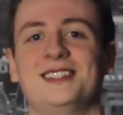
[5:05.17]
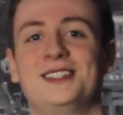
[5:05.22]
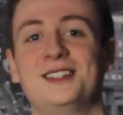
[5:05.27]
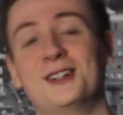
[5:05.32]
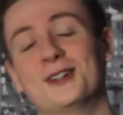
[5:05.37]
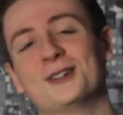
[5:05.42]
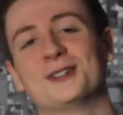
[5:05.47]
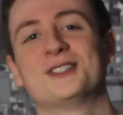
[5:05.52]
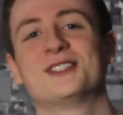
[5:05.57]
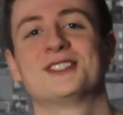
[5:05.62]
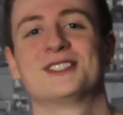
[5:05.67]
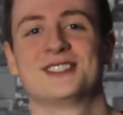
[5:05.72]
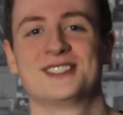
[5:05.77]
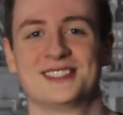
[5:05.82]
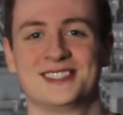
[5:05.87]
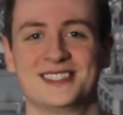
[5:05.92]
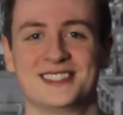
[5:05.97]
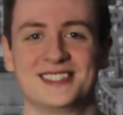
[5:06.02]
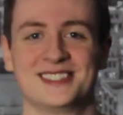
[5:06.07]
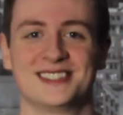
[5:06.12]
Girls,
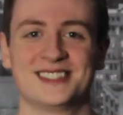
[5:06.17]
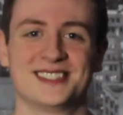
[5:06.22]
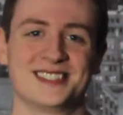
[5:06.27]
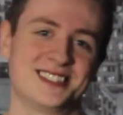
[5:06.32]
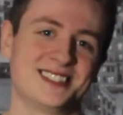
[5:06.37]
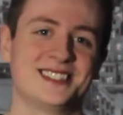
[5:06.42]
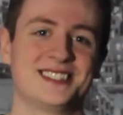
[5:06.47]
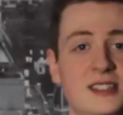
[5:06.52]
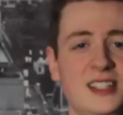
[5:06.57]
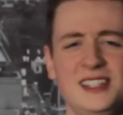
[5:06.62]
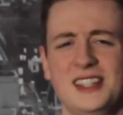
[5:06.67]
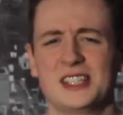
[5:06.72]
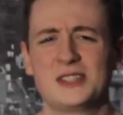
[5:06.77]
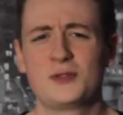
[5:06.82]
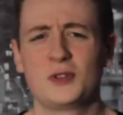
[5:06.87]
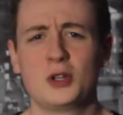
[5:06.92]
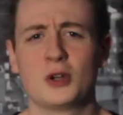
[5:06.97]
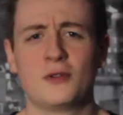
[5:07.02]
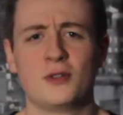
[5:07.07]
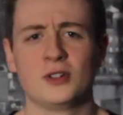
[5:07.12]
take
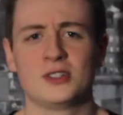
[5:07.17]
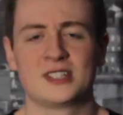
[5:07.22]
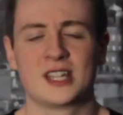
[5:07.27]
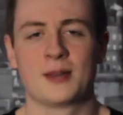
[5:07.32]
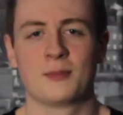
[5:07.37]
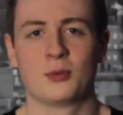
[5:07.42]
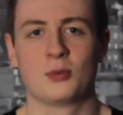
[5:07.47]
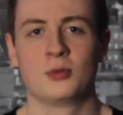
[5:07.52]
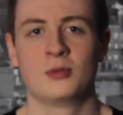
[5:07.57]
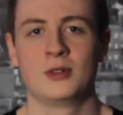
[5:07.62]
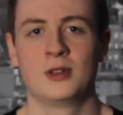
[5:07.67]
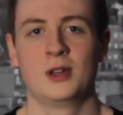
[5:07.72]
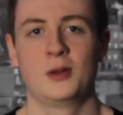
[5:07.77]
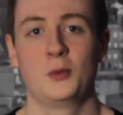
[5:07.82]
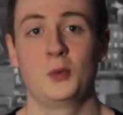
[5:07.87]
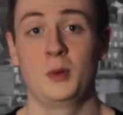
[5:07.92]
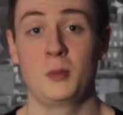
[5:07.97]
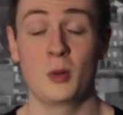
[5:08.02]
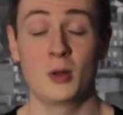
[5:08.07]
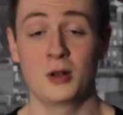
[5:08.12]
this video for example.
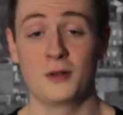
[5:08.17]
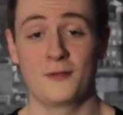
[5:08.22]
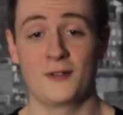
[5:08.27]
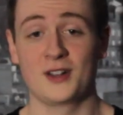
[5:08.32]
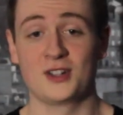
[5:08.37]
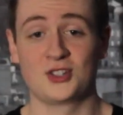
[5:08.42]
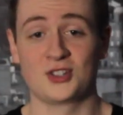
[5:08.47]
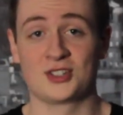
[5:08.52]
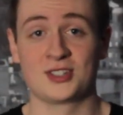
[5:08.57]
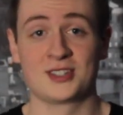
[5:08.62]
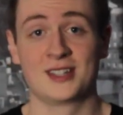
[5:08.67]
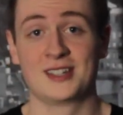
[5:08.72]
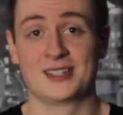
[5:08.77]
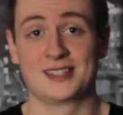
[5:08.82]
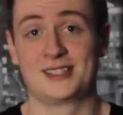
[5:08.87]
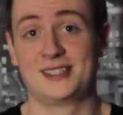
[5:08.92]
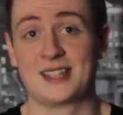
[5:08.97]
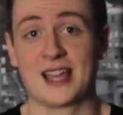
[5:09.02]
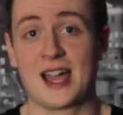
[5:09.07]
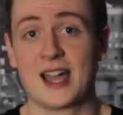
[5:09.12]
Would it better if I just
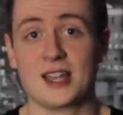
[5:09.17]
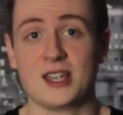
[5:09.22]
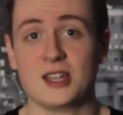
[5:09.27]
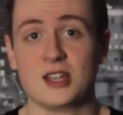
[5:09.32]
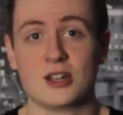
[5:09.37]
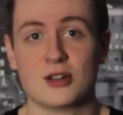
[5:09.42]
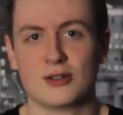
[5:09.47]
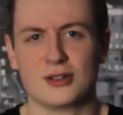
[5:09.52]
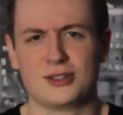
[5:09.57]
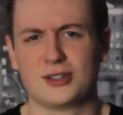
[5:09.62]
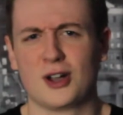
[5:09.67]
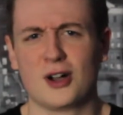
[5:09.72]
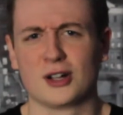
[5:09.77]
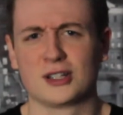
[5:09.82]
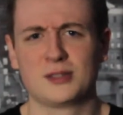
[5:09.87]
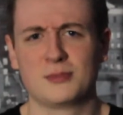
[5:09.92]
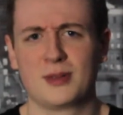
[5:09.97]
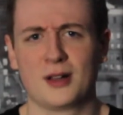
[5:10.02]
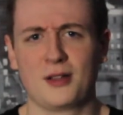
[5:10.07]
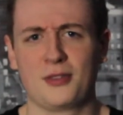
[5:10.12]
sat here and
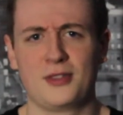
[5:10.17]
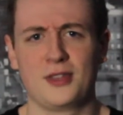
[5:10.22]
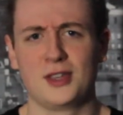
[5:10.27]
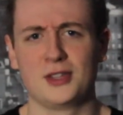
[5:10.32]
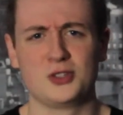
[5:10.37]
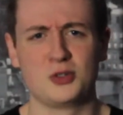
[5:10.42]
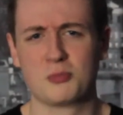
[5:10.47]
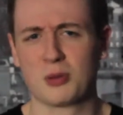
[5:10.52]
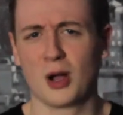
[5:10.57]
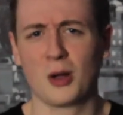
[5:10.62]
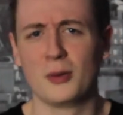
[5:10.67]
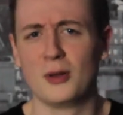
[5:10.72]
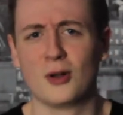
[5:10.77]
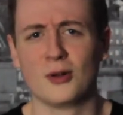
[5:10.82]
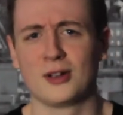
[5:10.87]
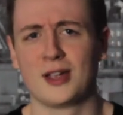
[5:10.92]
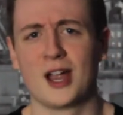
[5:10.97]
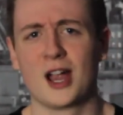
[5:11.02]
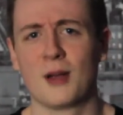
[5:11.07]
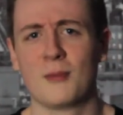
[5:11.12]
talked about things you probably
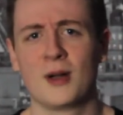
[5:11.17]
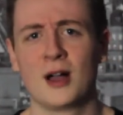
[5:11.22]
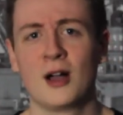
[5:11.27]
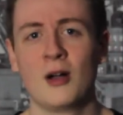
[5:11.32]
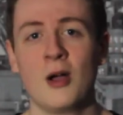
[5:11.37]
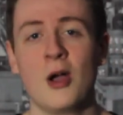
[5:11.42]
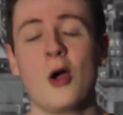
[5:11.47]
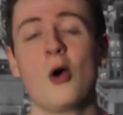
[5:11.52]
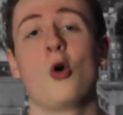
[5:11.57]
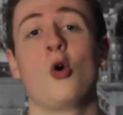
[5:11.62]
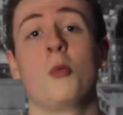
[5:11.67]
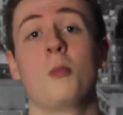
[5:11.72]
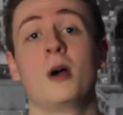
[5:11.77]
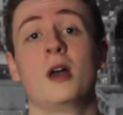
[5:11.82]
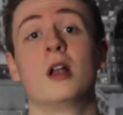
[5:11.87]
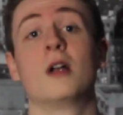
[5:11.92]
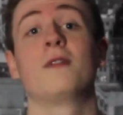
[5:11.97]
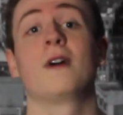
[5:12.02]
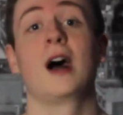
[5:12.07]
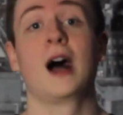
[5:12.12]
don't care about? Or would it
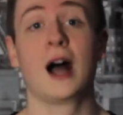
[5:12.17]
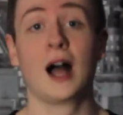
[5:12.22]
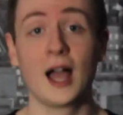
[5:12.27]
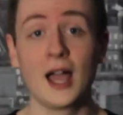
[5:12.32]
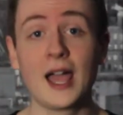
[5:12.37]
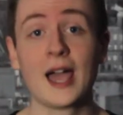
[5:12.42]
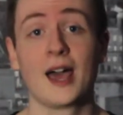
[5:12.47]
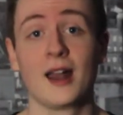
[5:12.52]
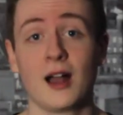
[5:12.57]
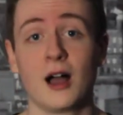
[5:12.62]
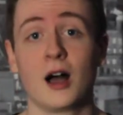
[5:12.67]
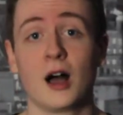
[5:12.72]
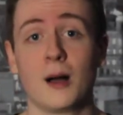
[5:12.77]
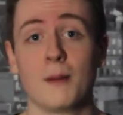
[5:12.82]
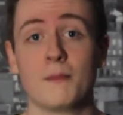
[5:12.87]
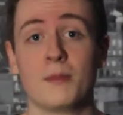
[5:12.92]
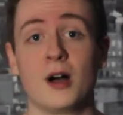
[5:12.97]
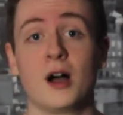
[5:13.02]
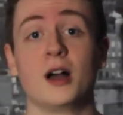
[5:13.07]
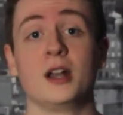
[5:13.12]
better if I had a
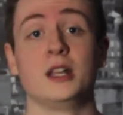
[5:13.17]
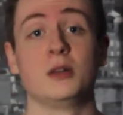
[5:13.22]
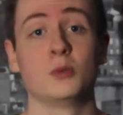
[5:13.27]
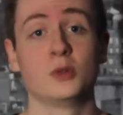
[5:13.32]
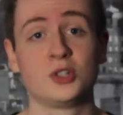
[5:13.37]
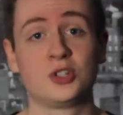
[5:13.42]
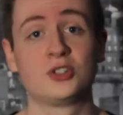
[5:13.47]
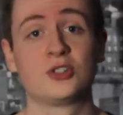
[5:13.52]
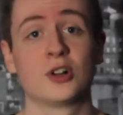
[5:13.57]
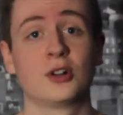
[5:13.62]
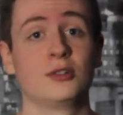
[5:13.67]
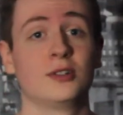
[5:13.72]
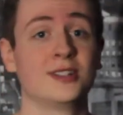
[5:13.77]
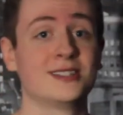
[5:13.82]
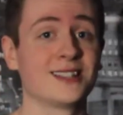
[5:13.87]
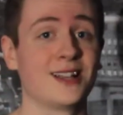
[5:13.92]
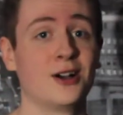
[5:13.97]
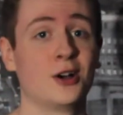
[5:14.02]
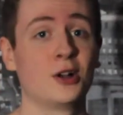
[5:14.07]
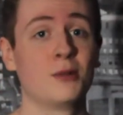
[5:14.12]
hot body, was
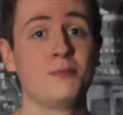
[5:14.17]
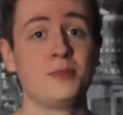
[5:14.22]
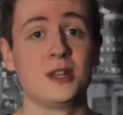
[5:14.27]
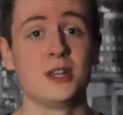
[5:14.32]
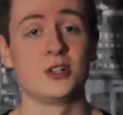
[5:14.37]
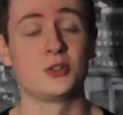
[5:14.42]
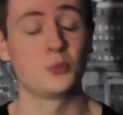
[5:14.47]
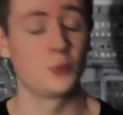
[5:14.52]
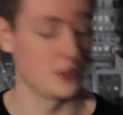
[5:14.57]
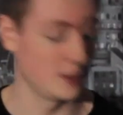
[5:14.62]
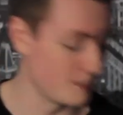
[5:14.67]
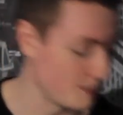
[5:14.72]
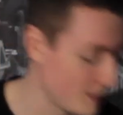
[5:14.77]
shirtless, on a beach, with